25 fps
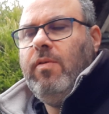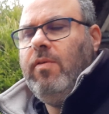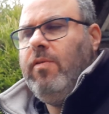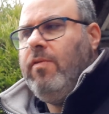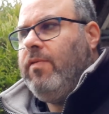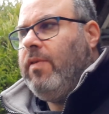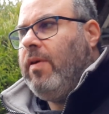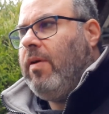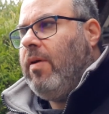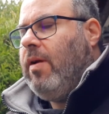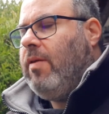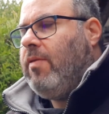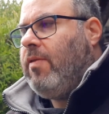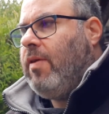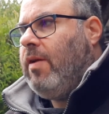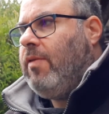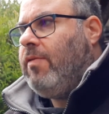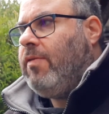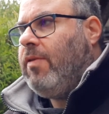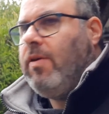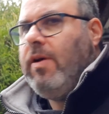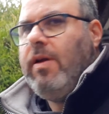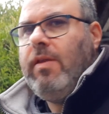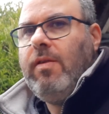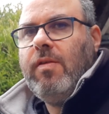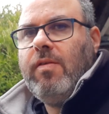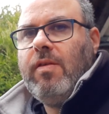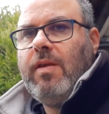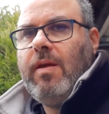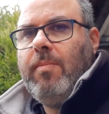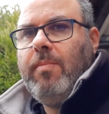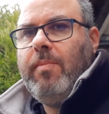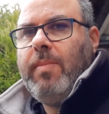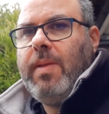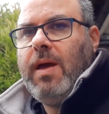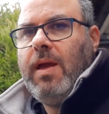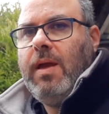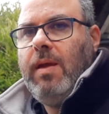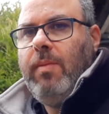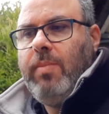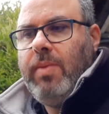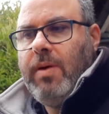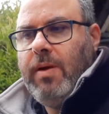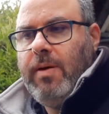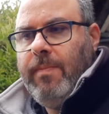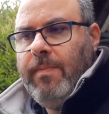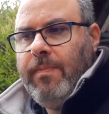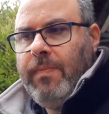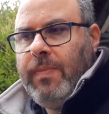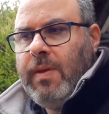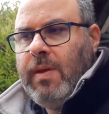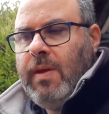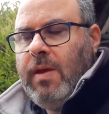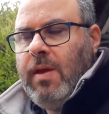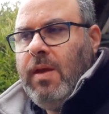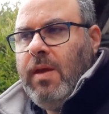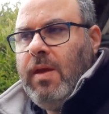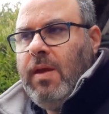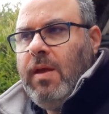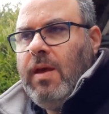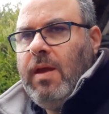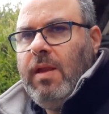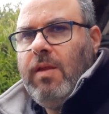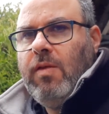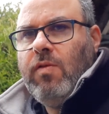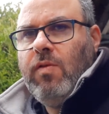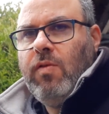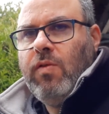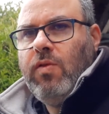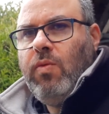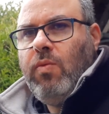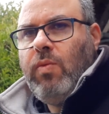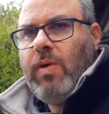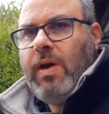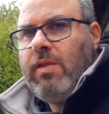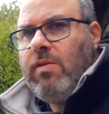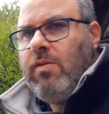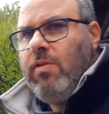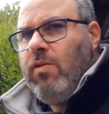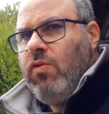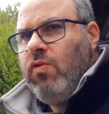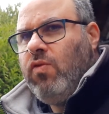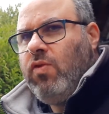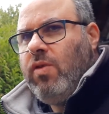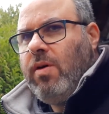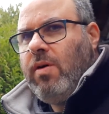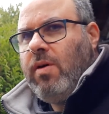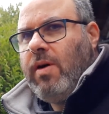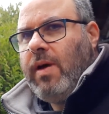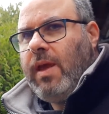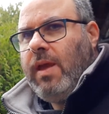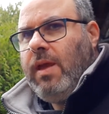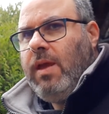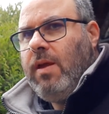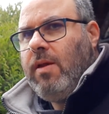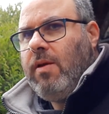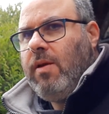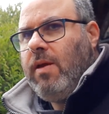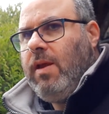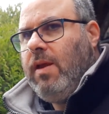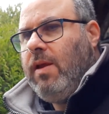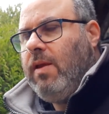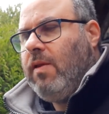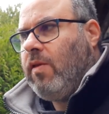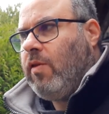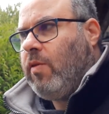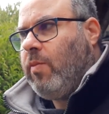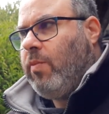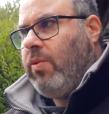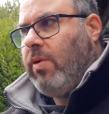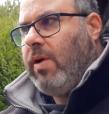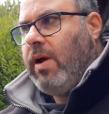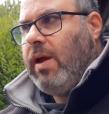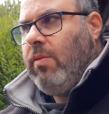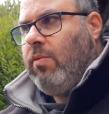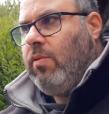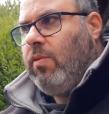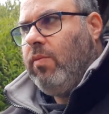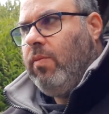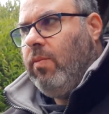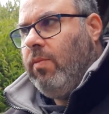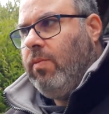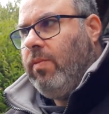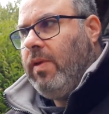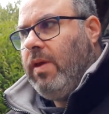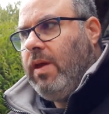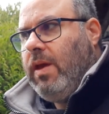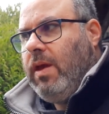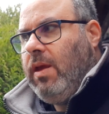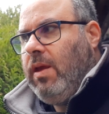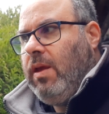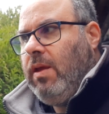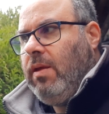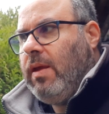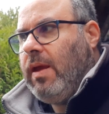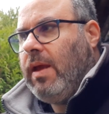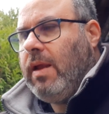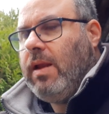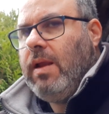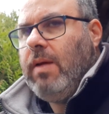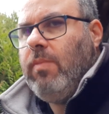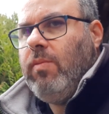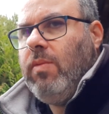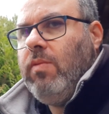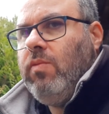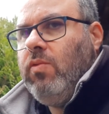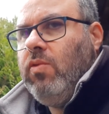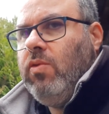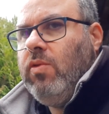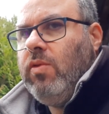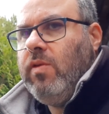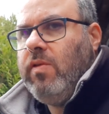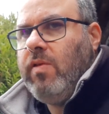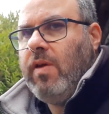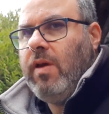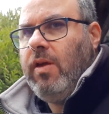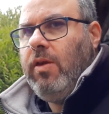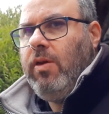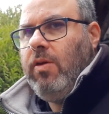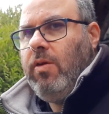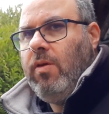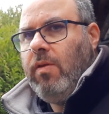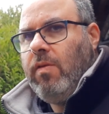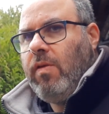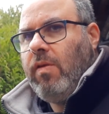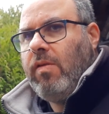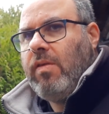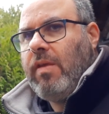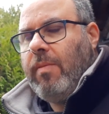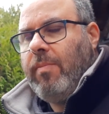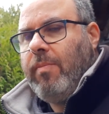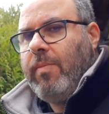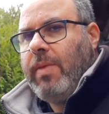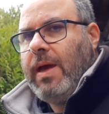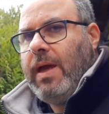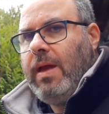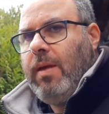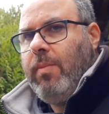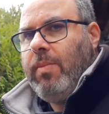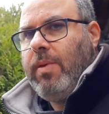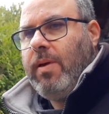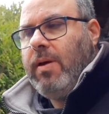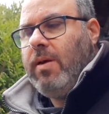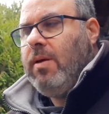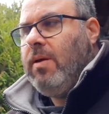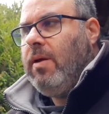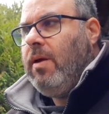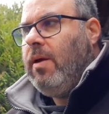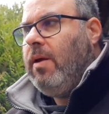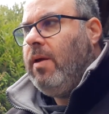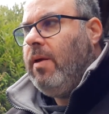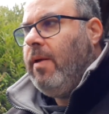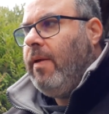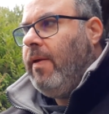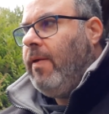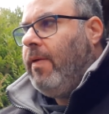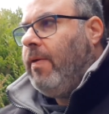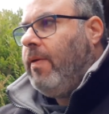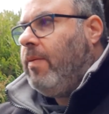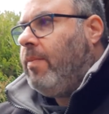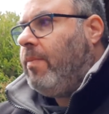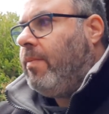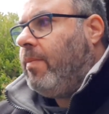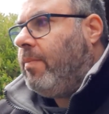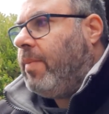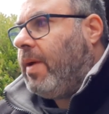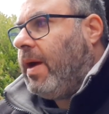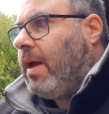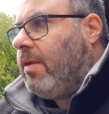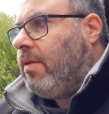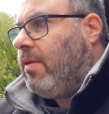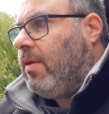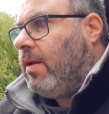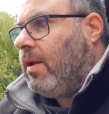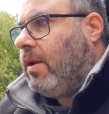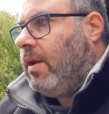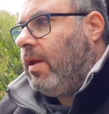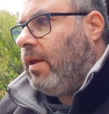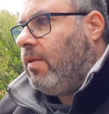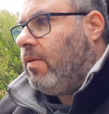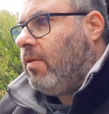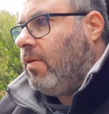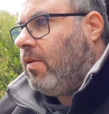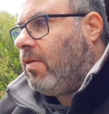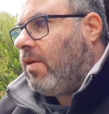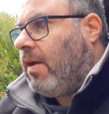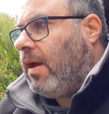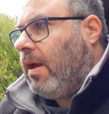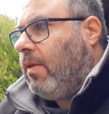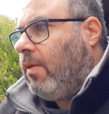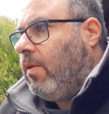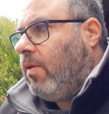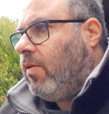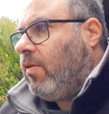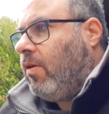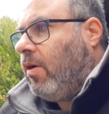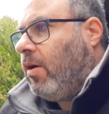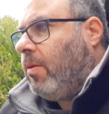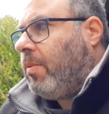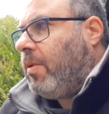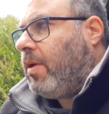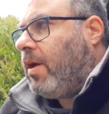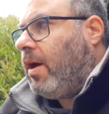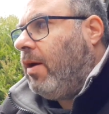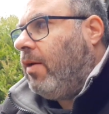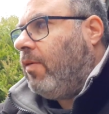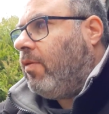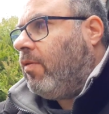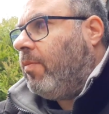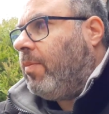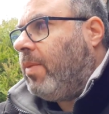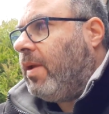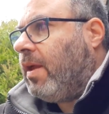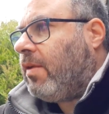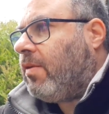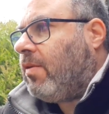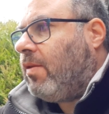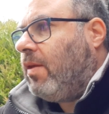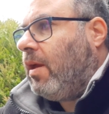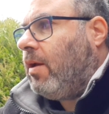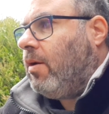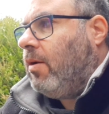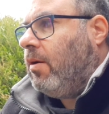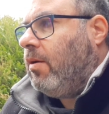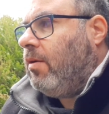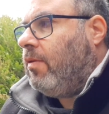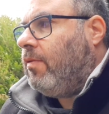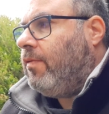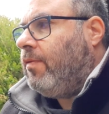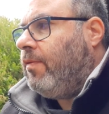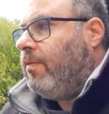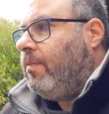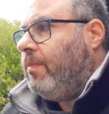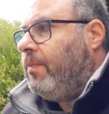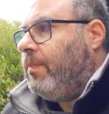of very, very fine sandpaper, and it's sort of wet and dry. You know, you'd spray the headlamp with water and use the sandpaper basically to take the top coat of plastic off,